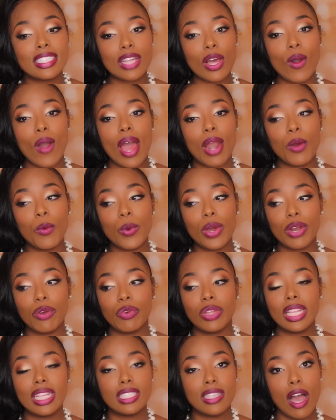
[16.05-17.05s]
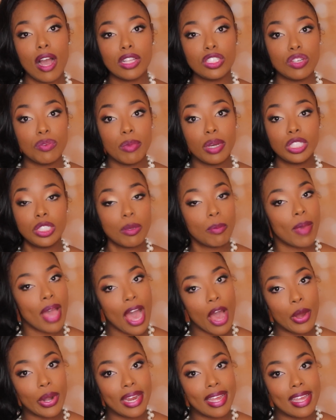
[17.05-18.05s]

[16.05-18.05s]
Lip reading: so I don't want to really talk too much about